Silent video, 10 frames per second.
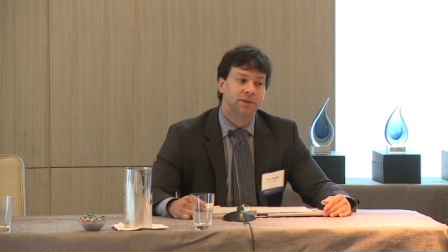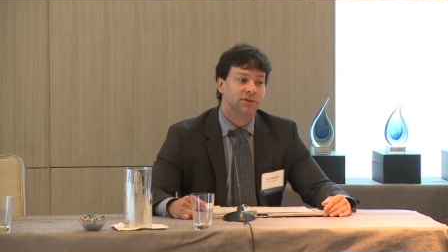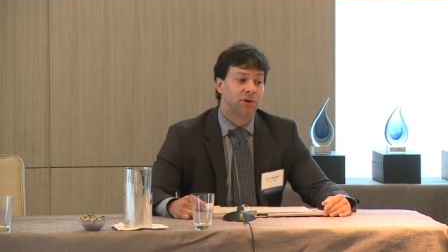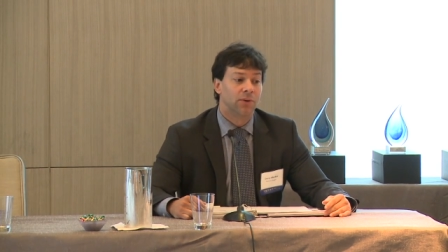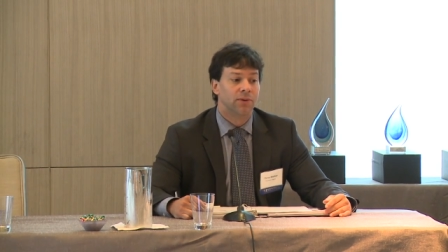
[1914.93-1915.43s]

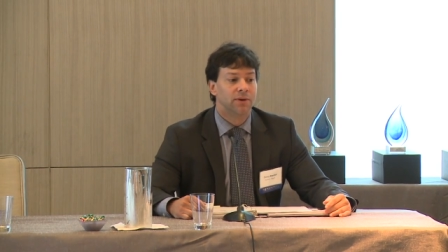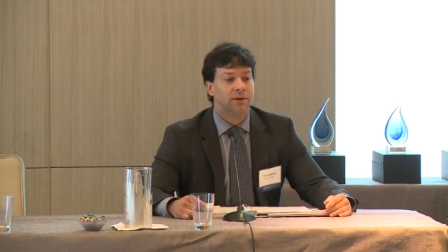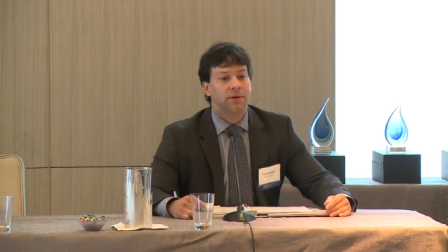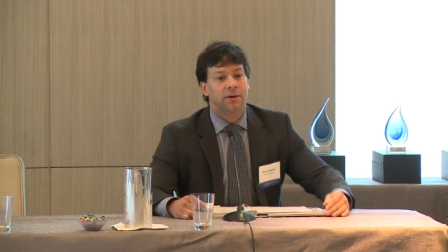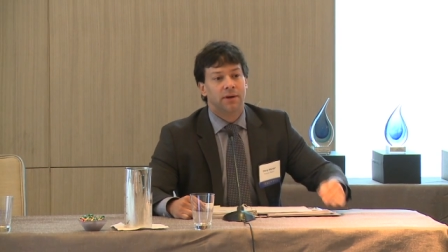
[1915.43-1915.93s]
So
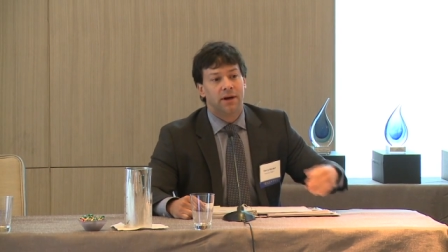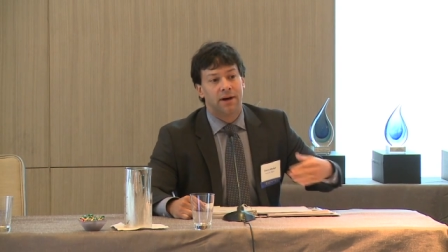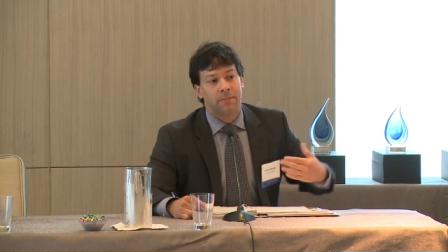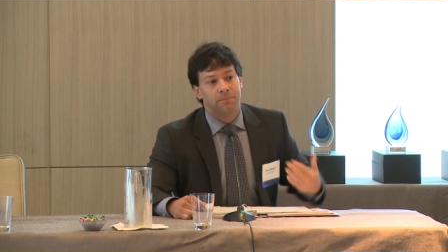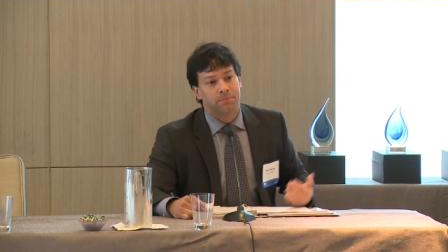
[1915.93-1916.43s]

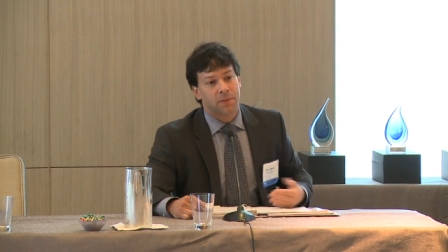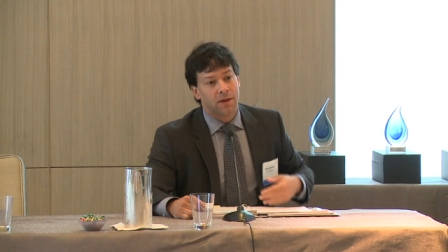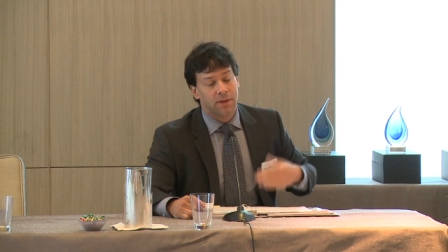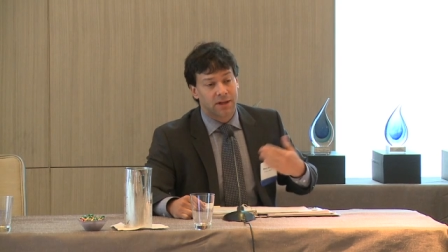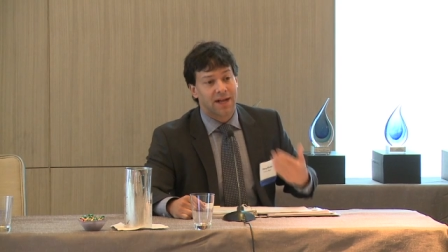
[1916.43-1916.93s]

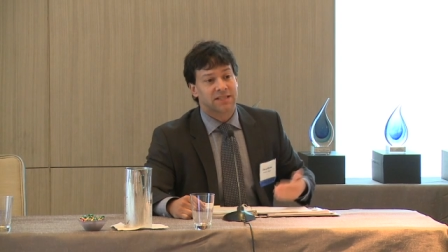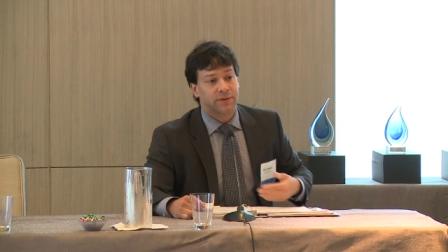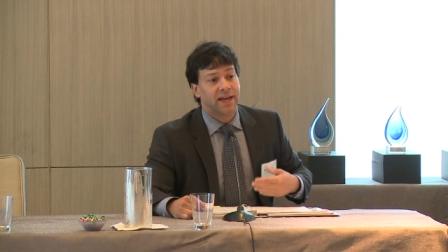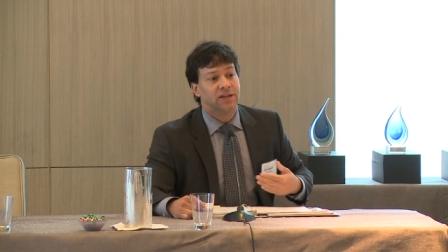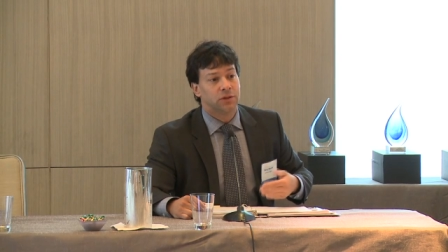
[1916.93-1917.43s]
the
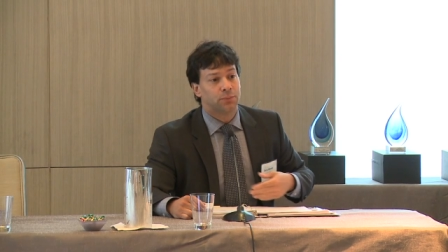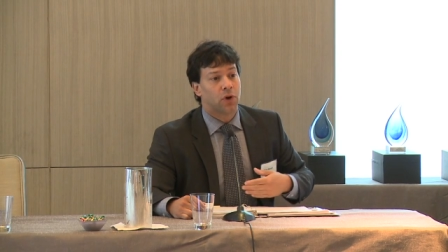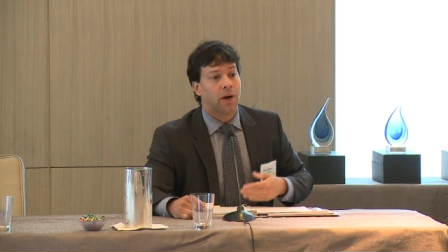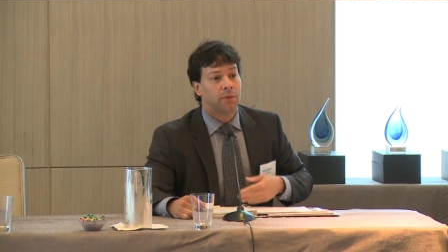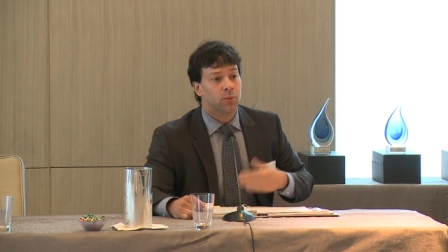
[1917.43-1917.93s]
classification
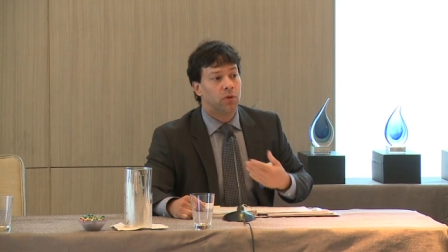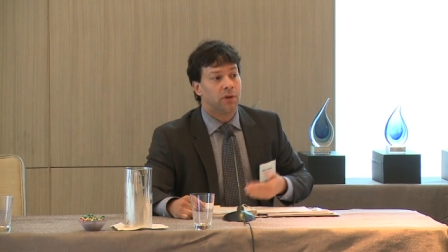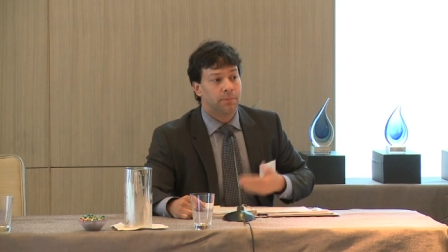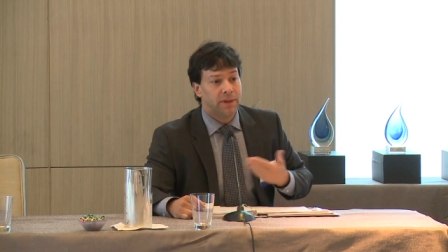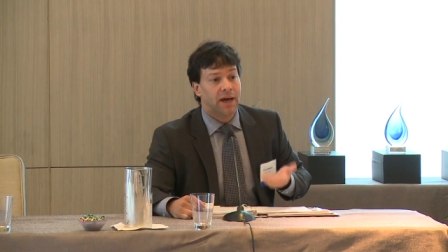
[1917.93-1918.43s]
problem will
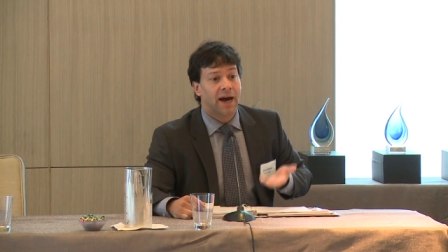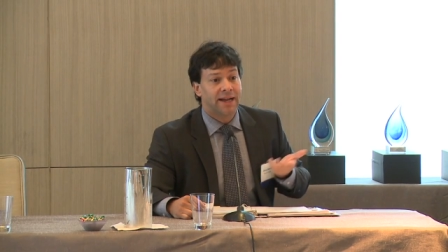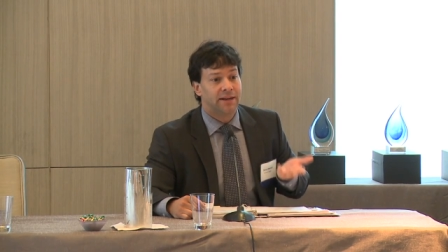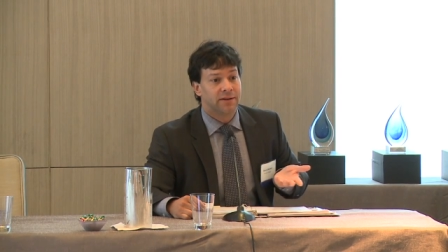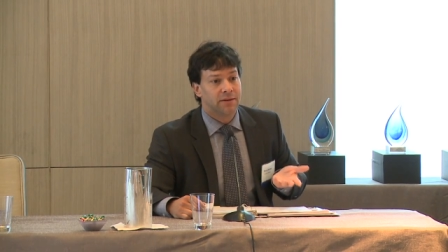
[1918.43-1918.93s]
be
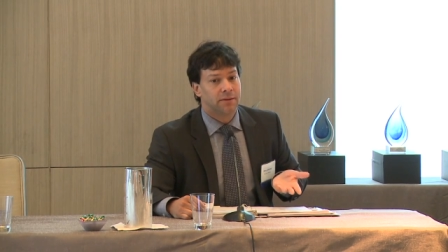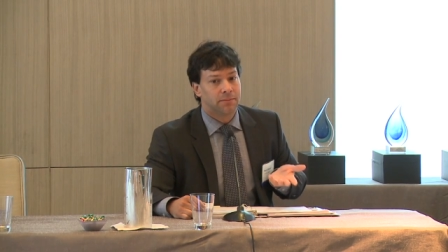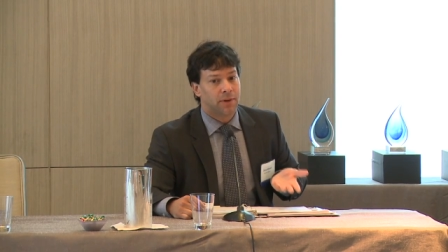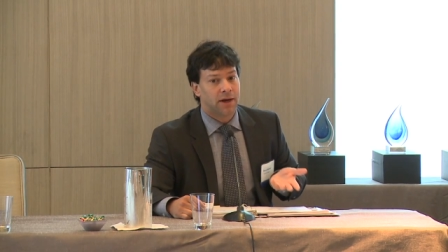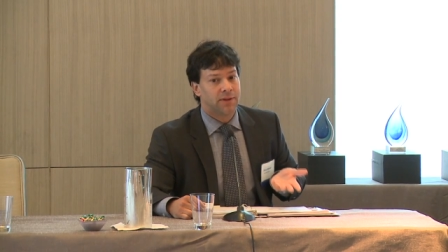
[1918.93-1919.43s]
heightened
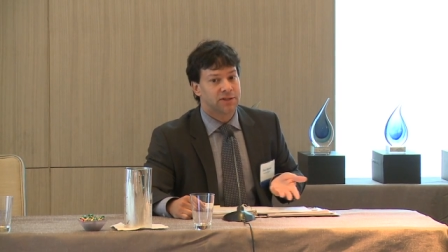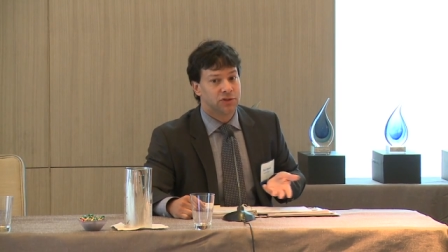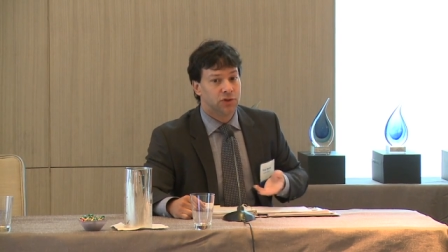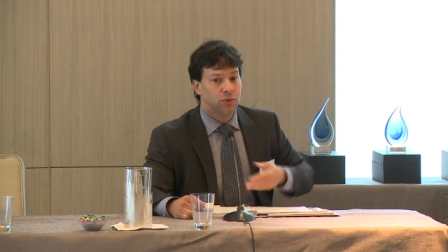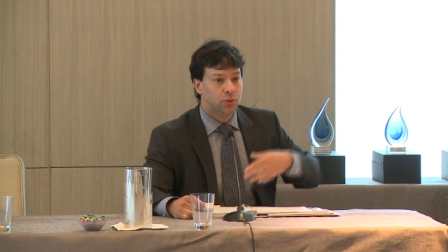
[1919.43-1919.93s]
by
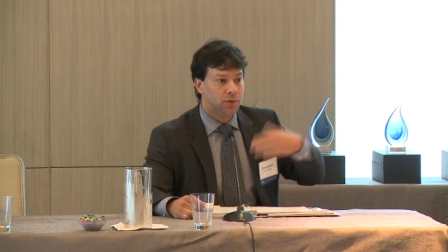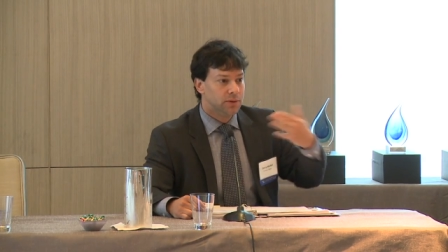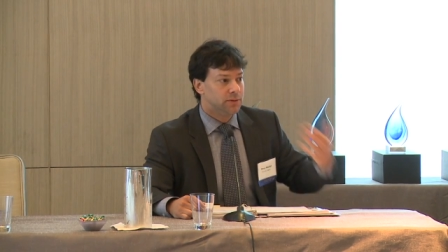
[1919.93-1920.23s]
this new